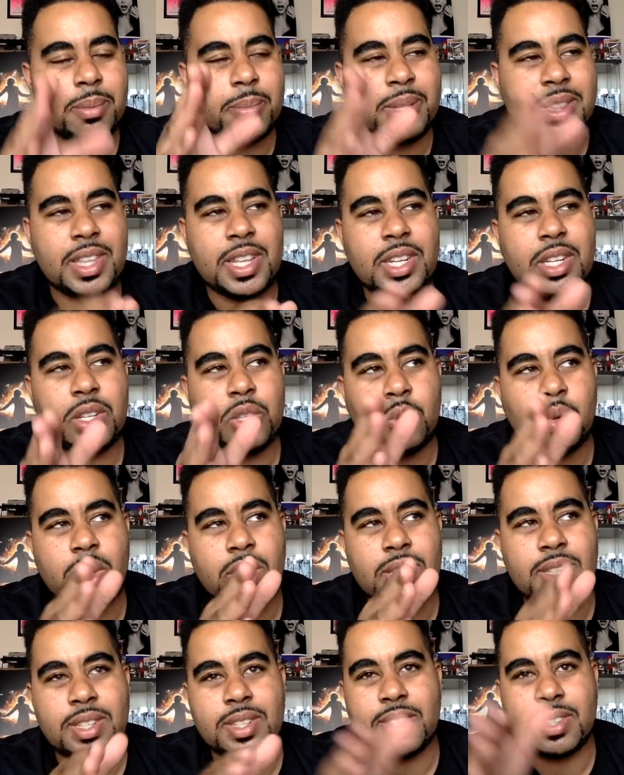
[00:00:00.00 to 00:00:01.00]
but then you
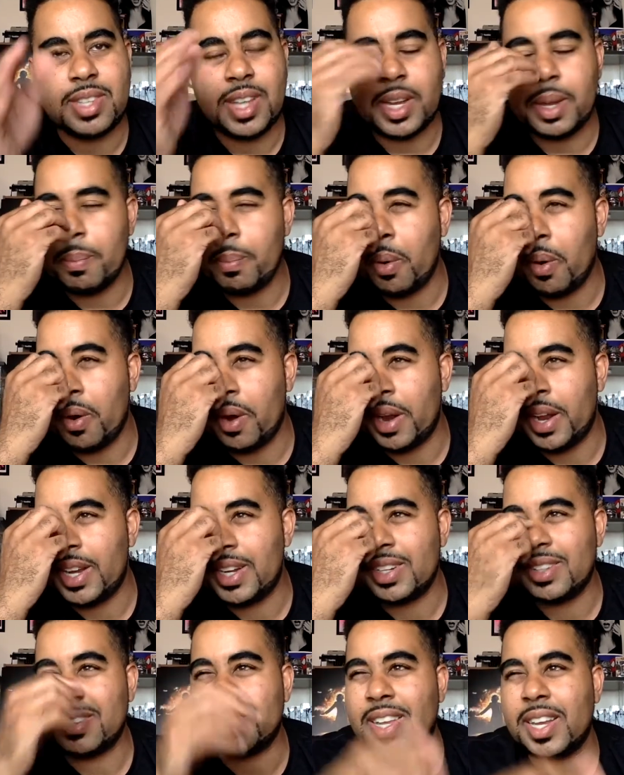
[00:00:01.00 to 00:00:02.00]
get to the second part, and then
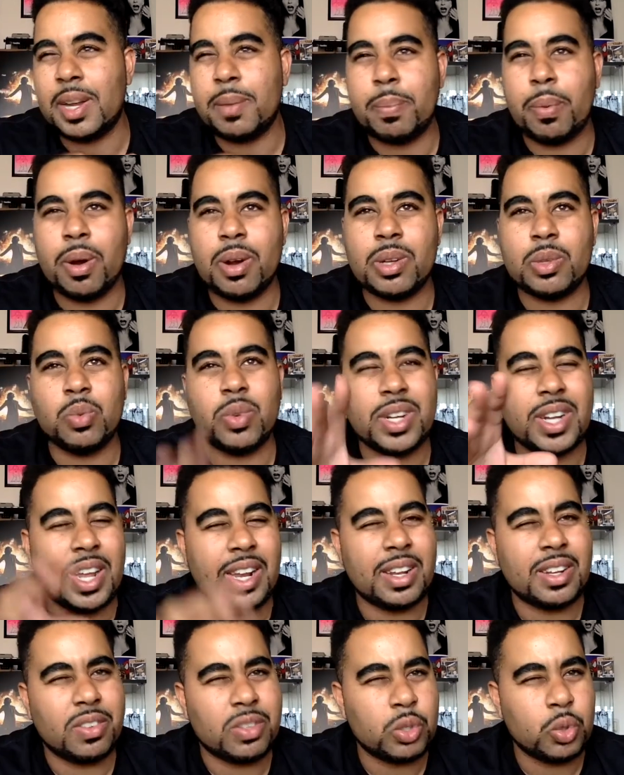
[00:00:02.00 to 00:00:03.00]
the second part is when kind
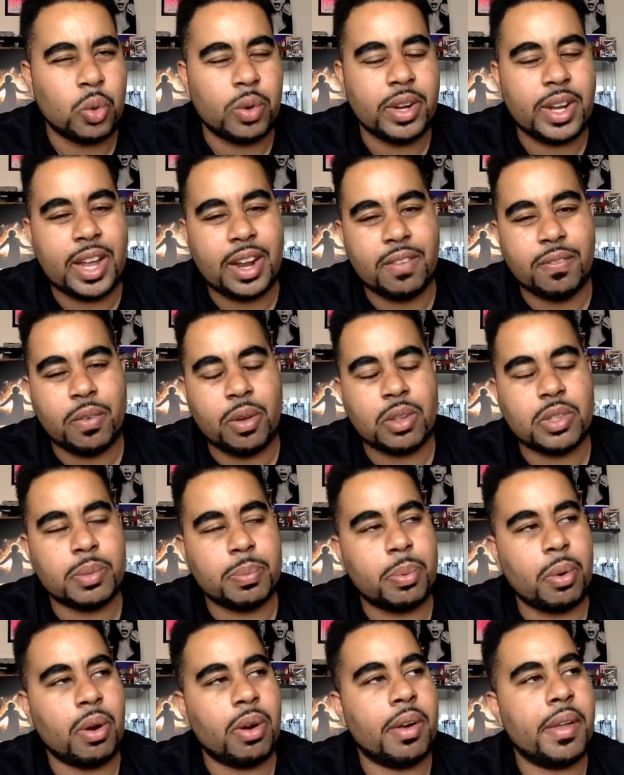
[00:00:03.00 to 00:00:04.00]
of the story kind of falls
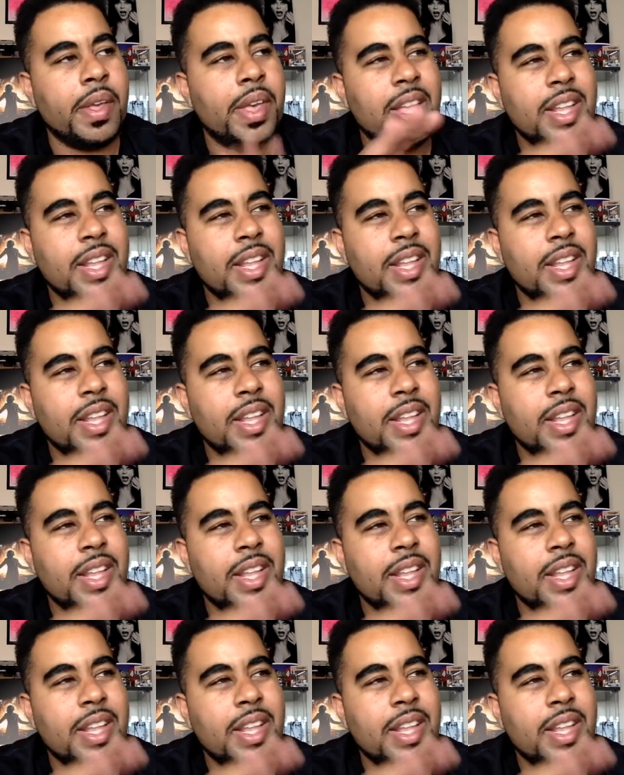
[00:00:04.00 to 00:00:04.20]
apart.